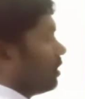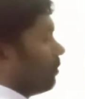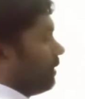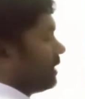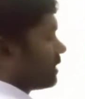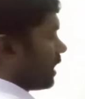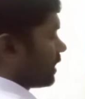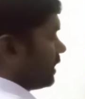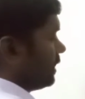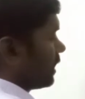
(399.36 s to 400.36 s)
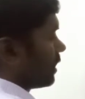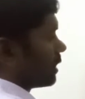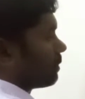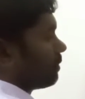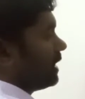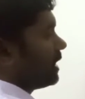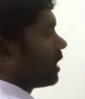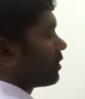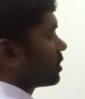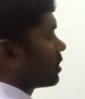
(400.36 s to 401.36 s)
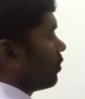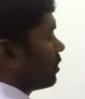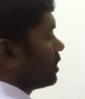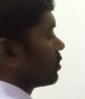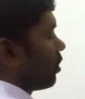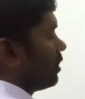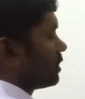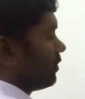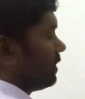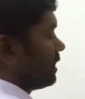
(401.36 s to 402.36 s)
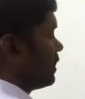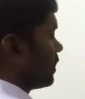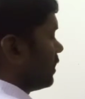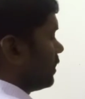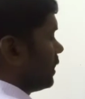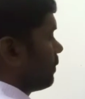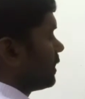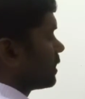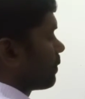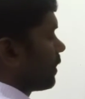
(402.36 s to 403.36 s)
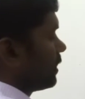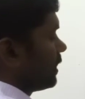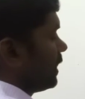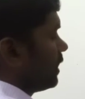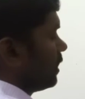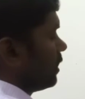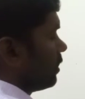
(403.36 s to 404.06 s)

means that here speed of the sound in solids which is depends upon the